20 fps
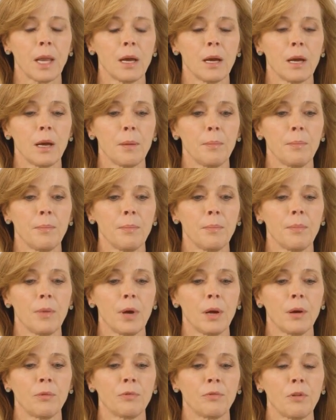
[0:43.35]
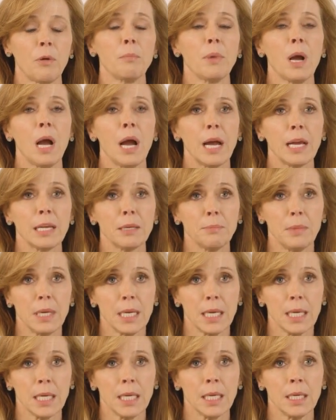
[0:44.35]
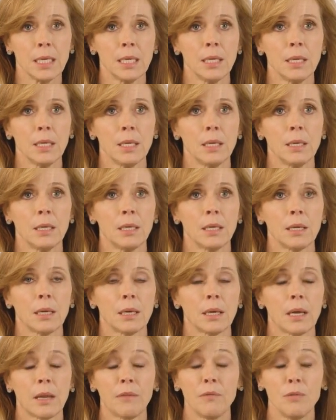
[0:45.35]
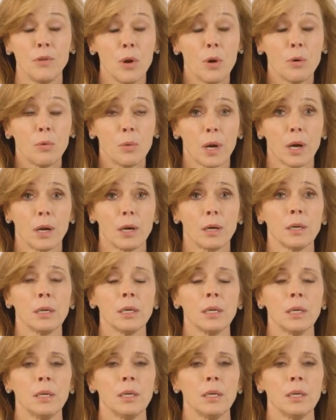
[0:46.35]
from behind me, out of nowhere,